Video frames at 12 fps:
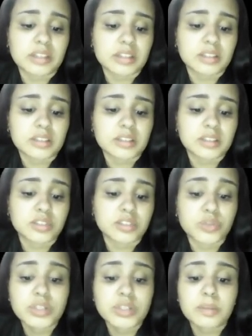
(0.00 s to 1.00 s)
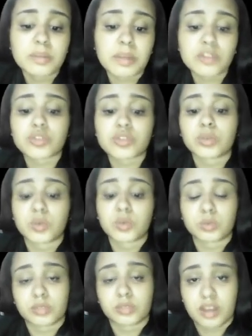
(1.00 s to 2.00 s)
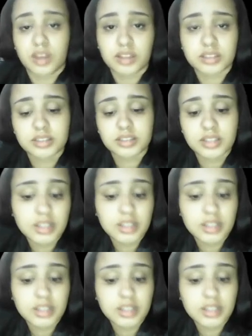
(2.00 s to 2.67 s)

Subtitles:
in this three-dimensional context